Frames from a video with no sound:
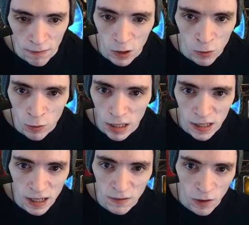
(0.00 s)

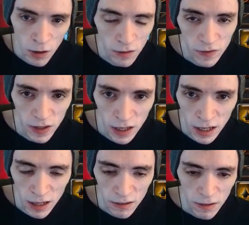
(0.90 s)
risk involved in
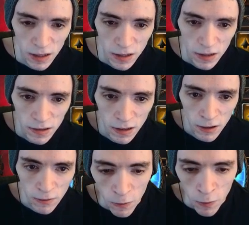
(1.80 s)
it.
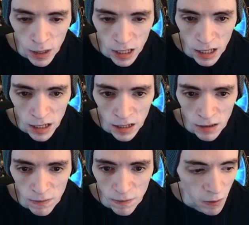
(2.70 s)
So we
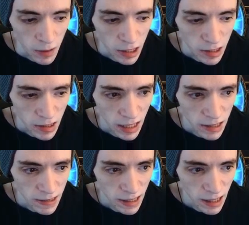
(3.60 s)
just let
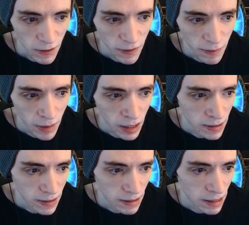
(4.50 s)
it sit there for
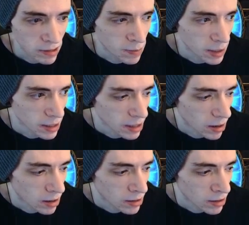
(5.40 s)
months. It's been
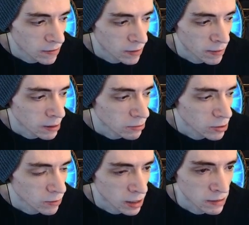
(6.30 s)
on there for about
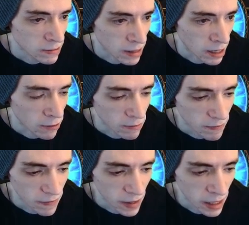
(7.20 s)
2 months now,
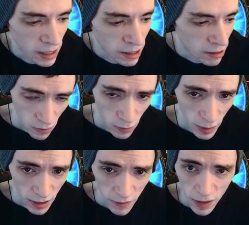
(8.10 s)
and
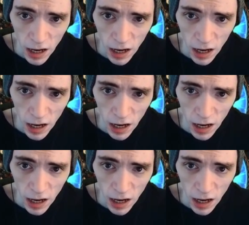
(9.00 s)
we've